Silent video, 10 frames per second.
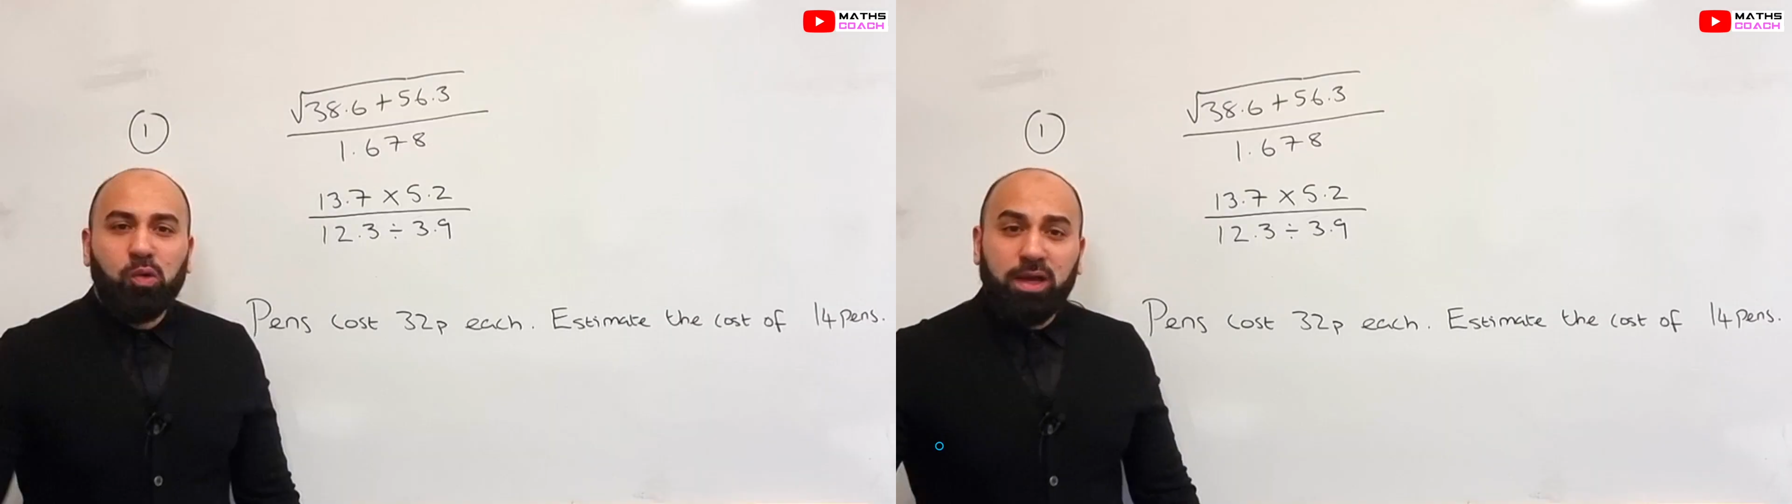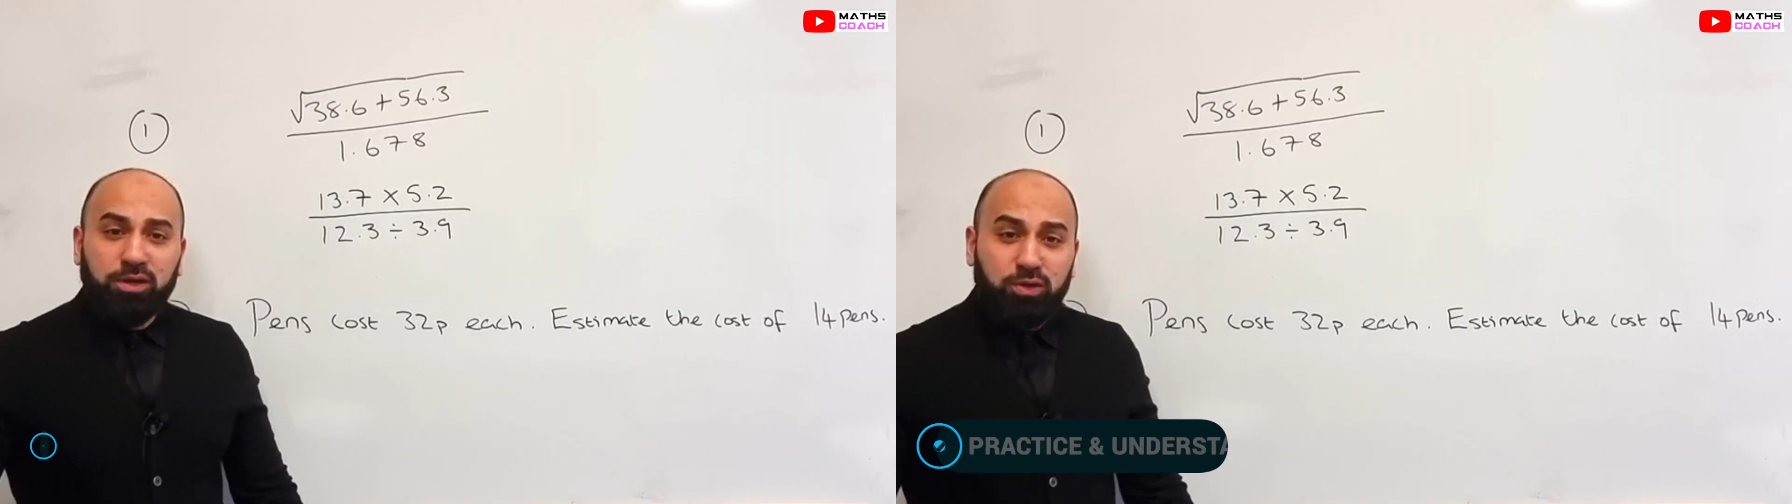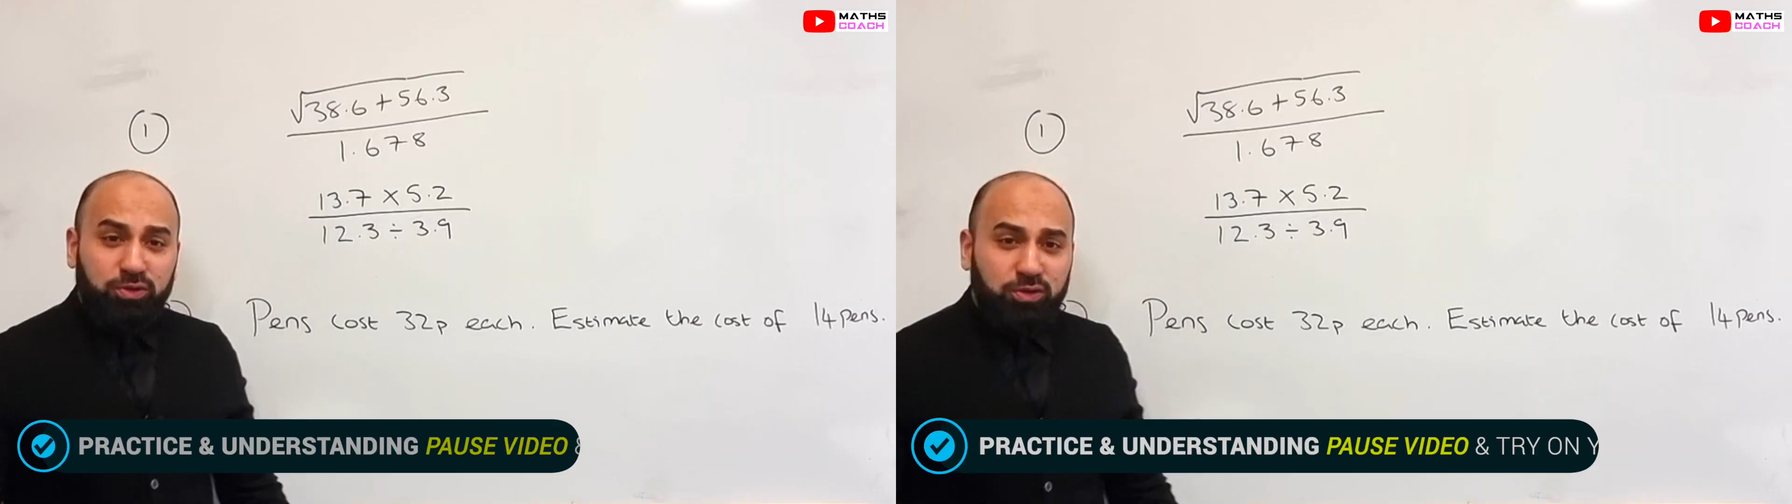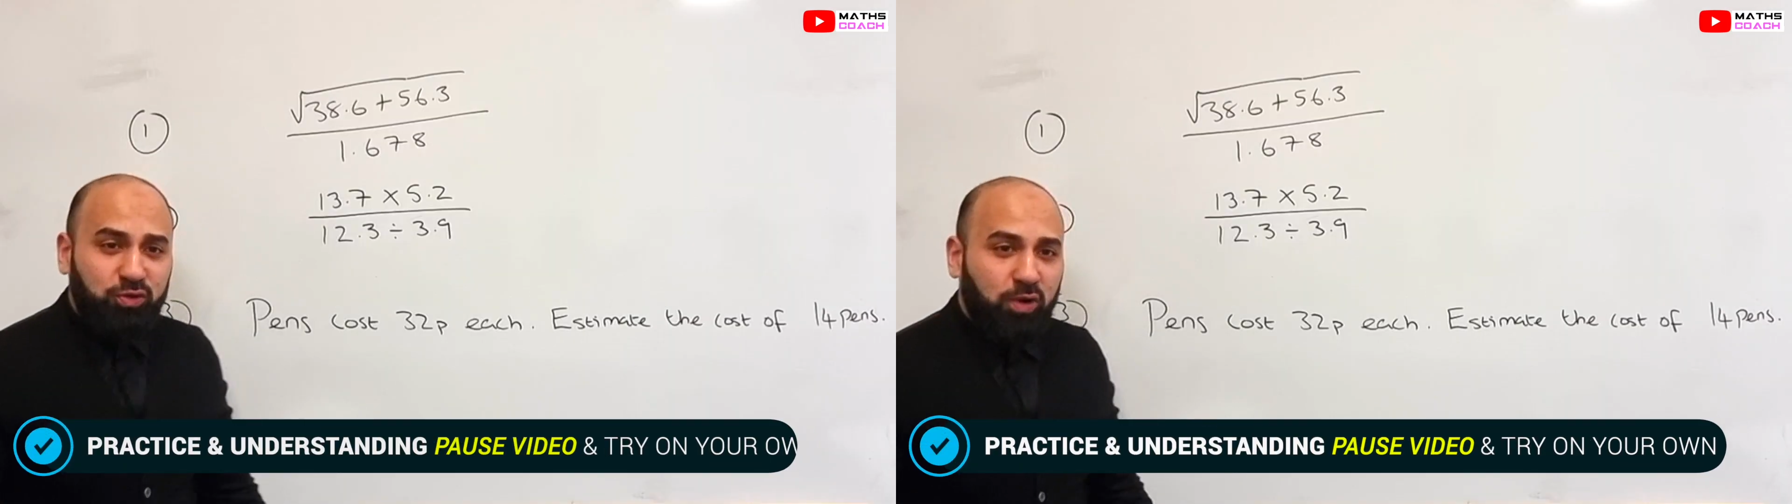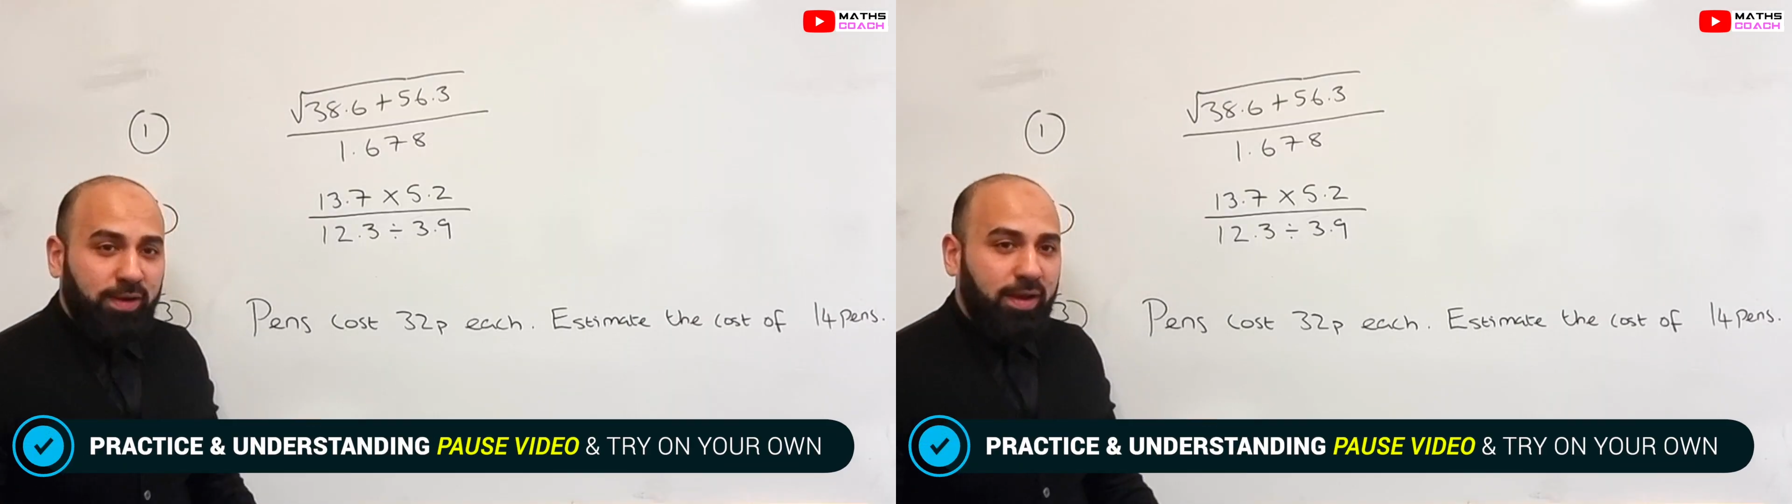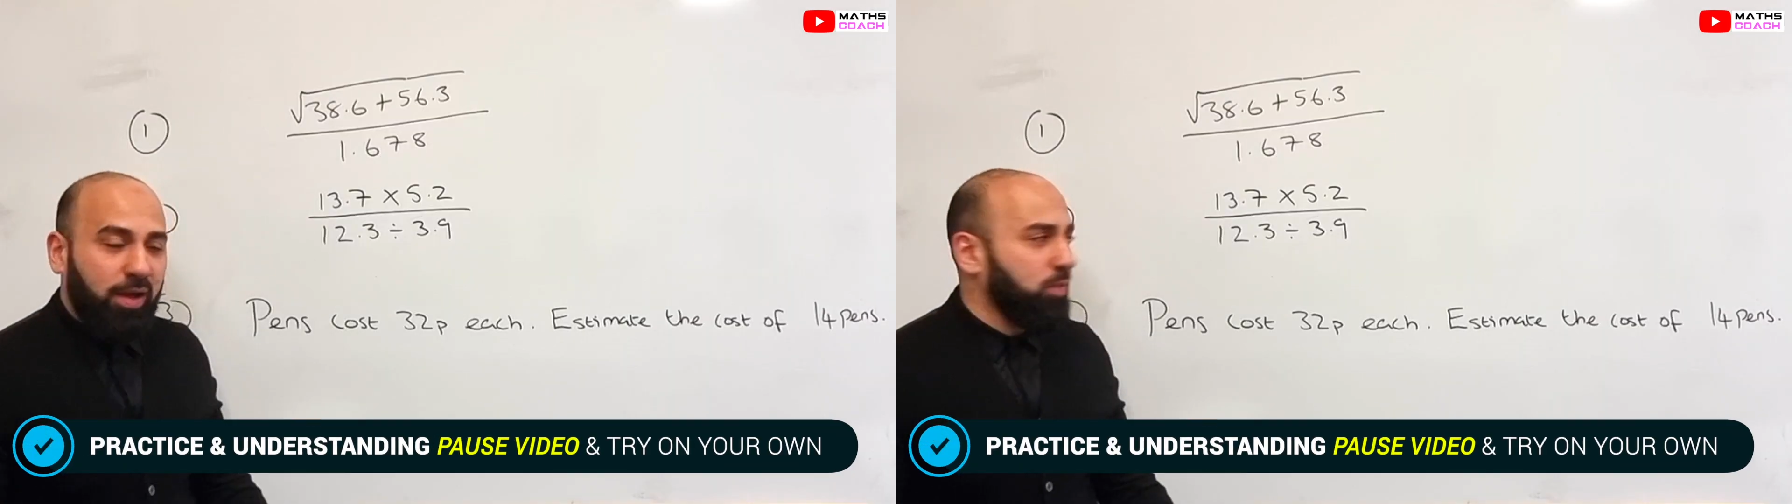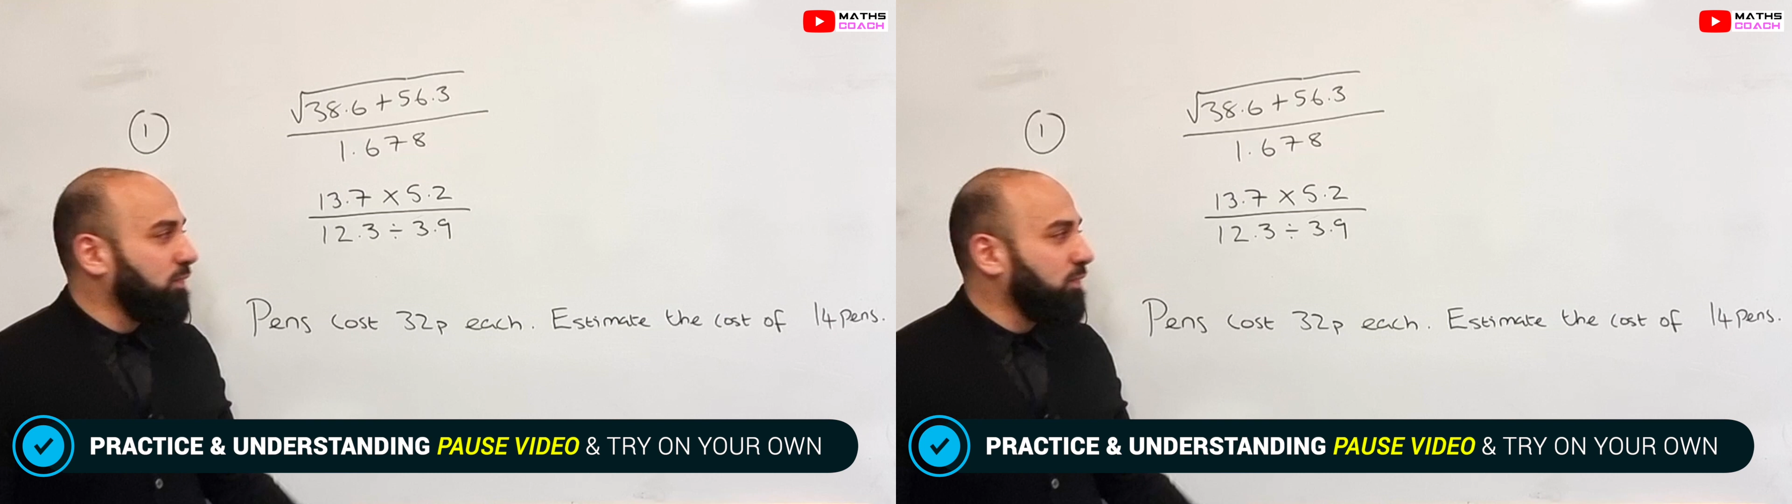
like you to try now